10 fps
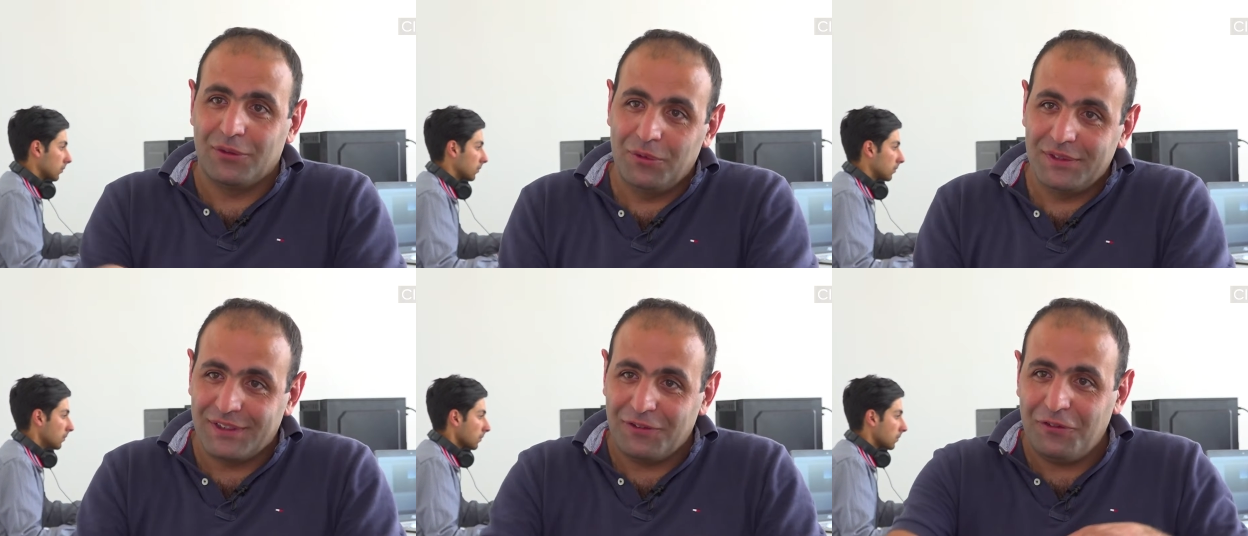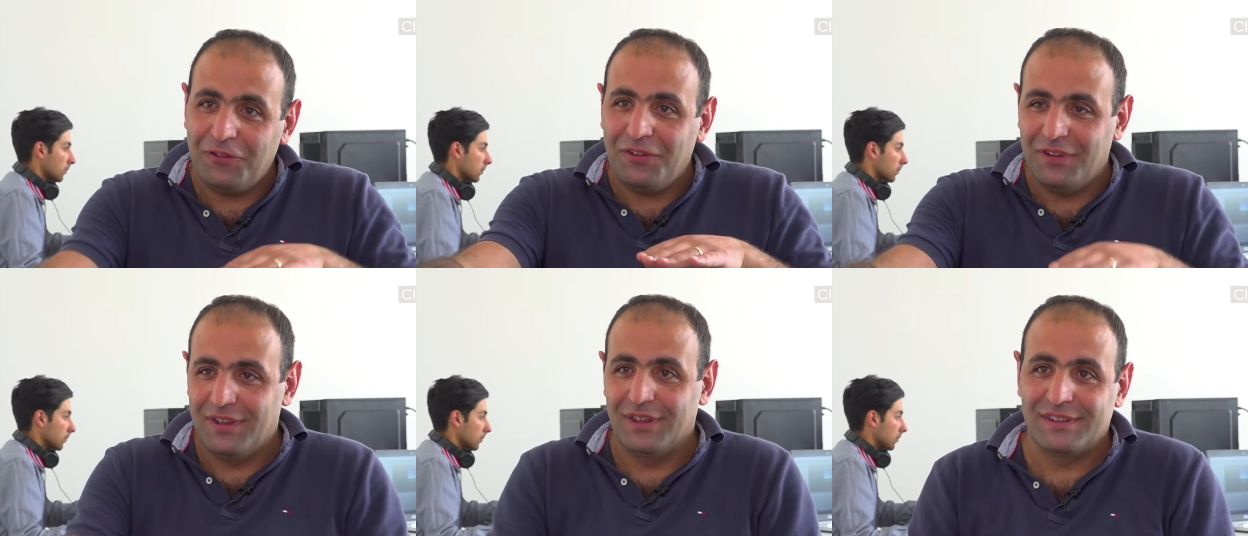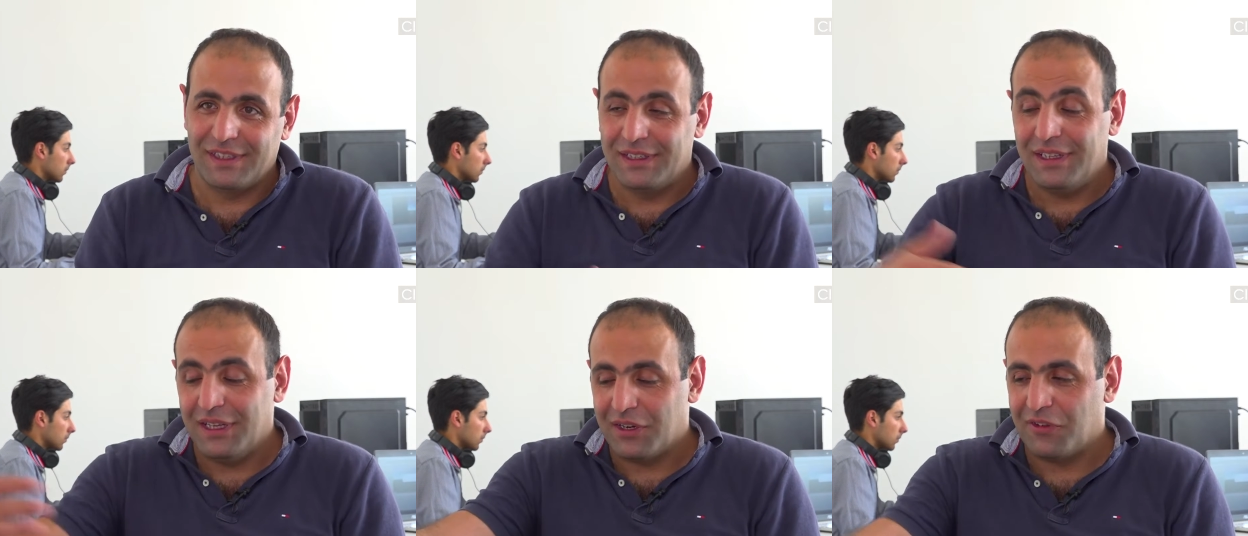Speaker 1: the development process of which will
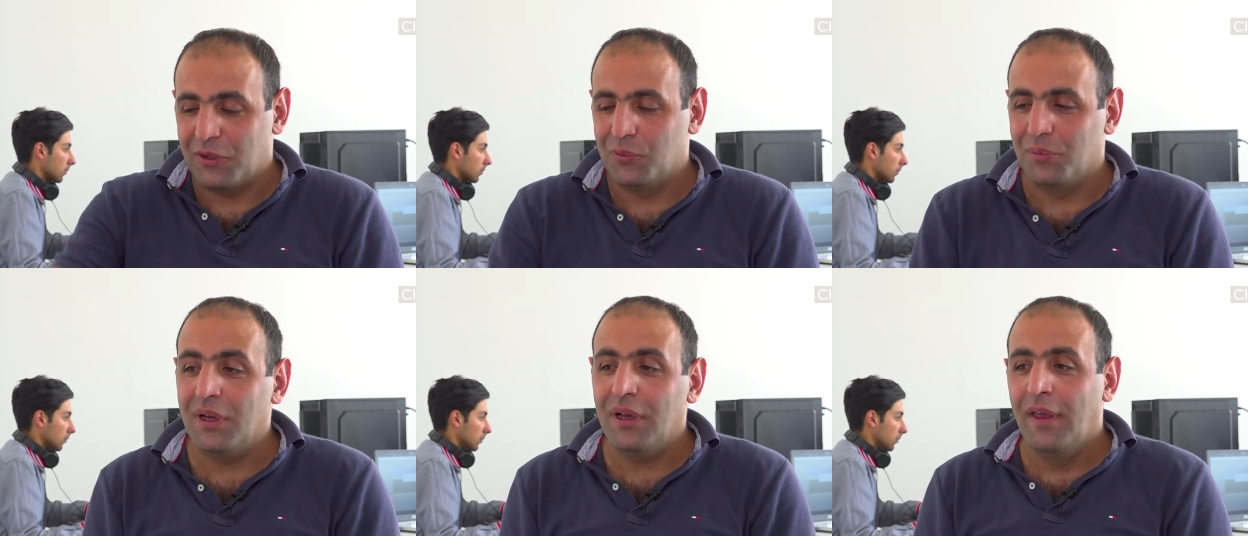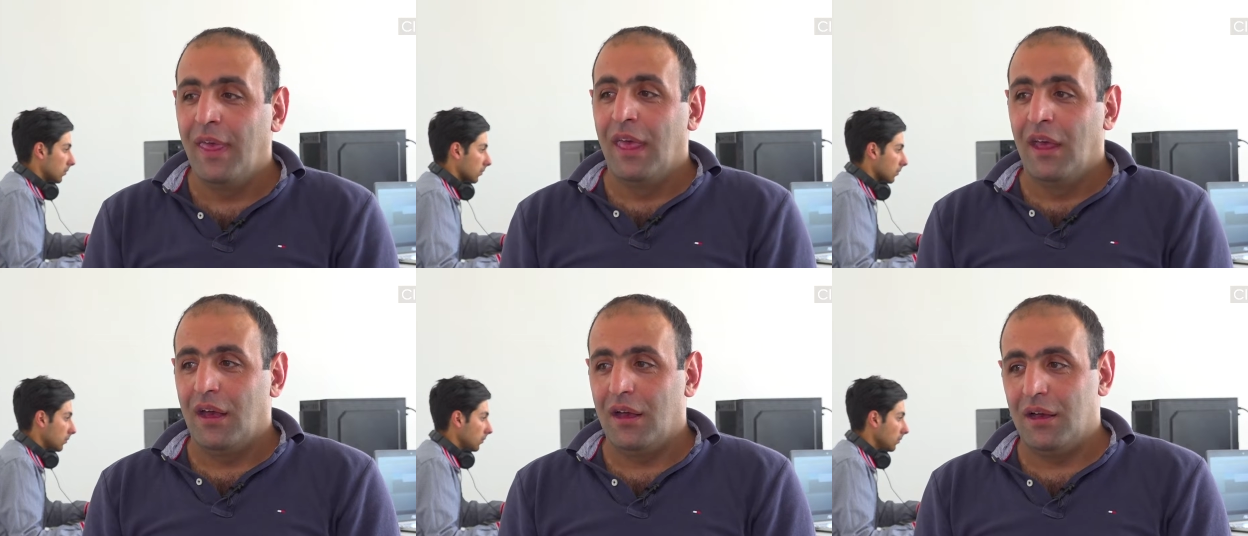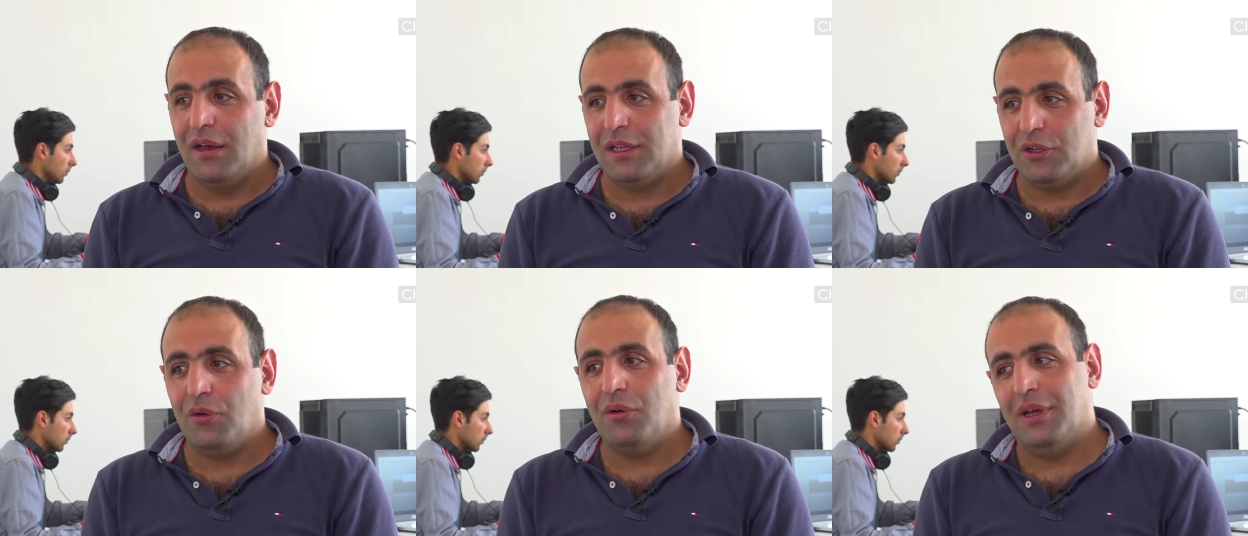be conducted in Armenia, which could then
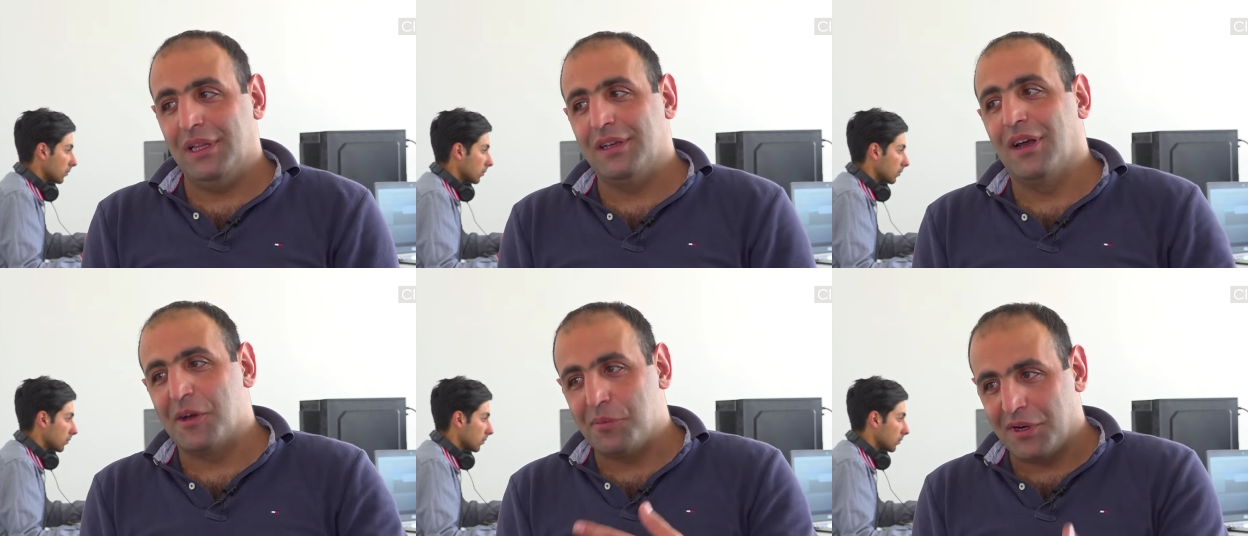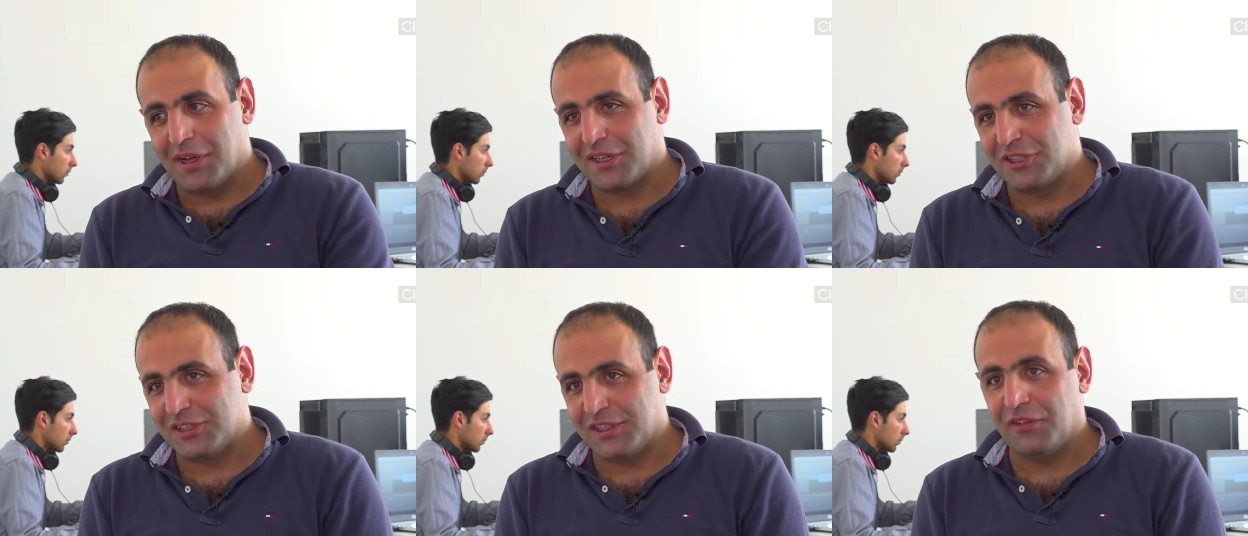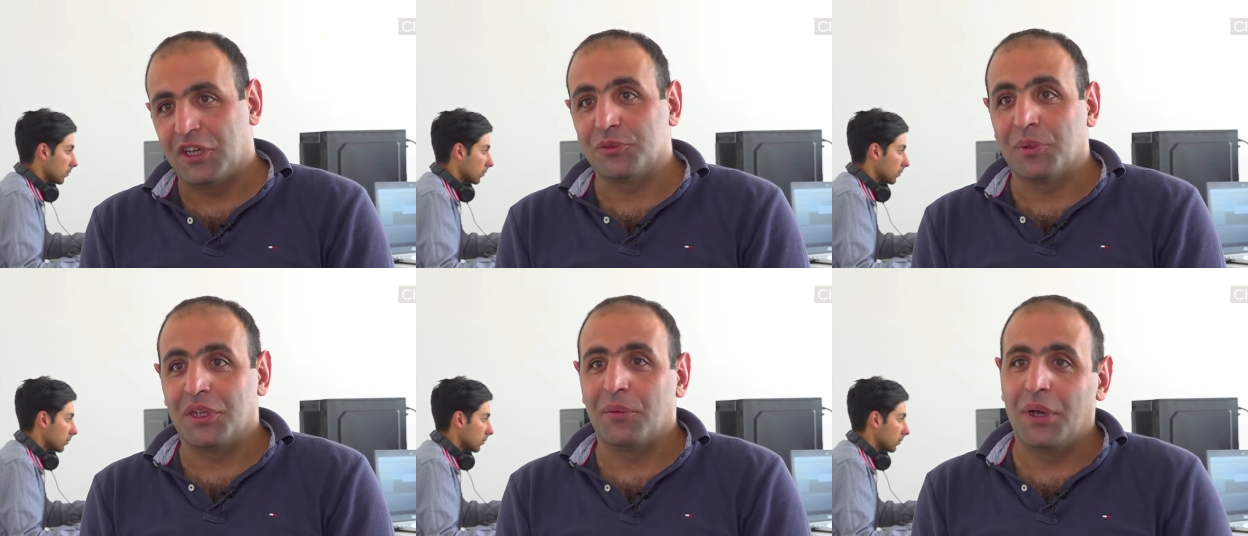even spread worldwide for other
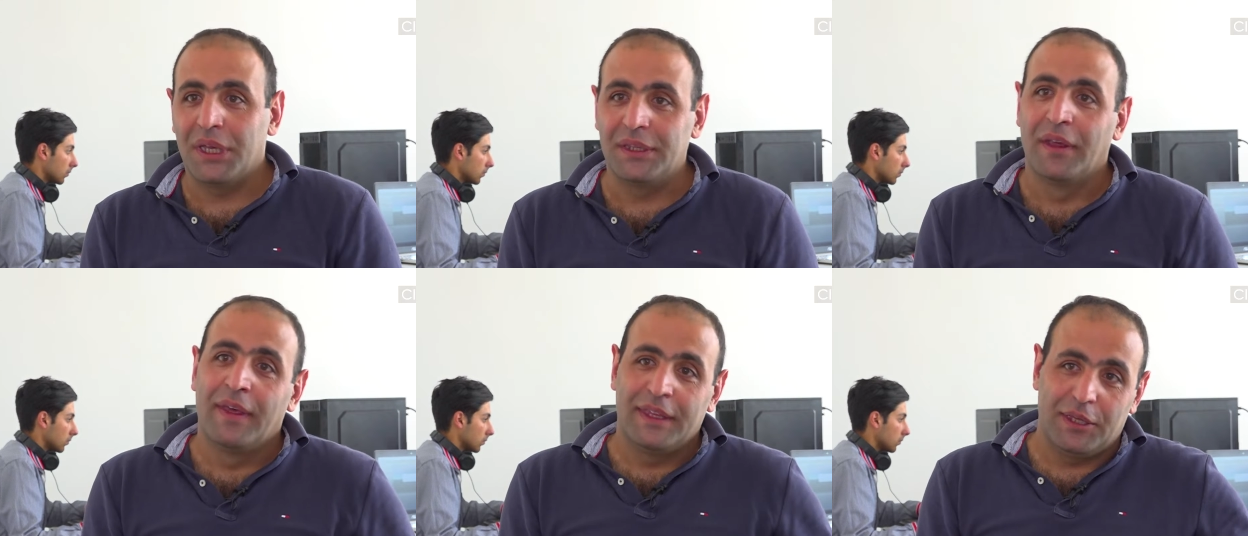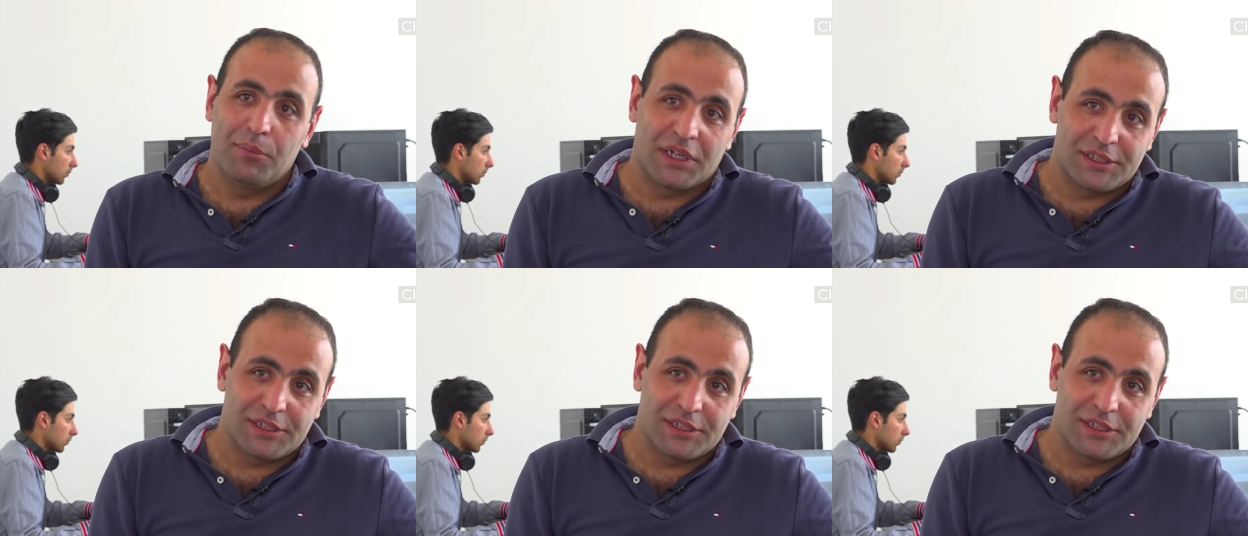disabled people to use.